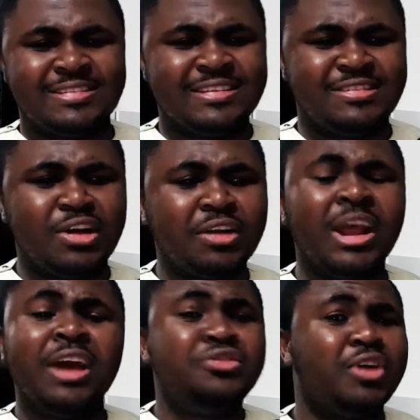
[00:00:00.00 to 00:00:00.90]
It's
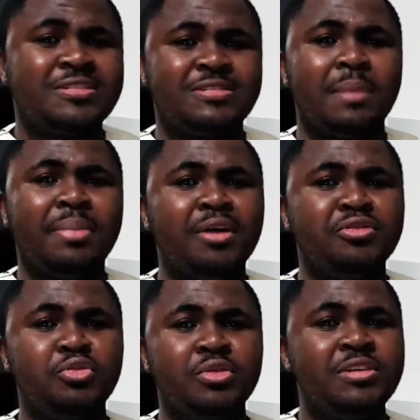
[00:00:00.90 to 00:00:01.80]
not just about
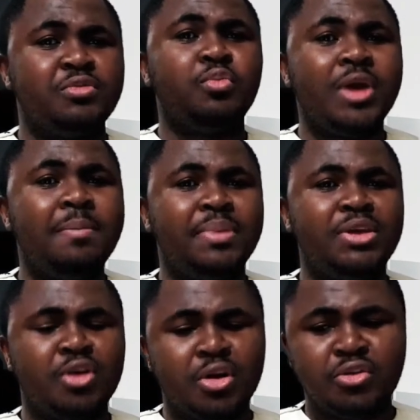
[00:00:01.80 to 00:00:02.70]
you, it's way
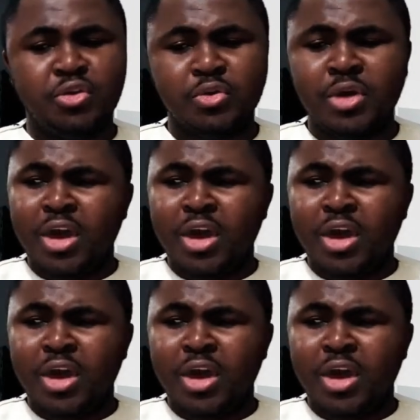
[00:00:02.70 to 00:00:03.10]
beyond you.